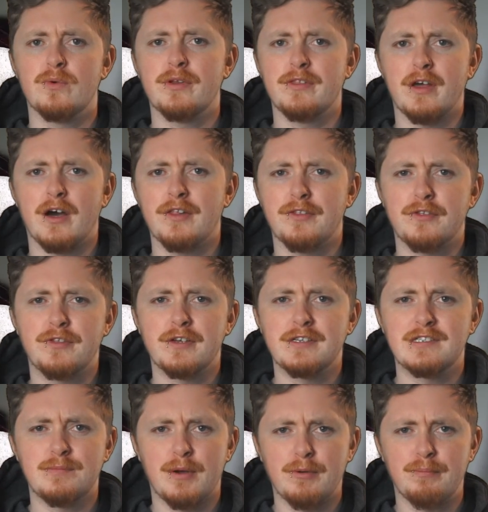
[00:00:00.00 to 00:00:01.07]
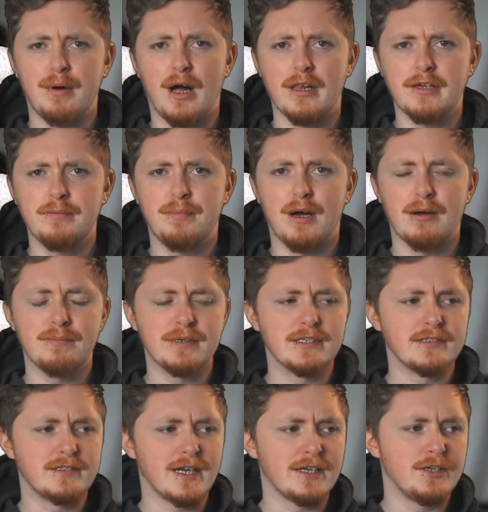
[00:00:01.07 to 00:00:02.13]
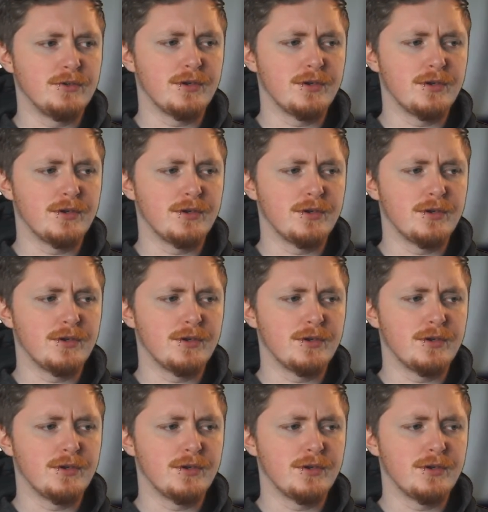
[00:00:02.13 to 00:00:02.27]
of the other things about PolyPop is that you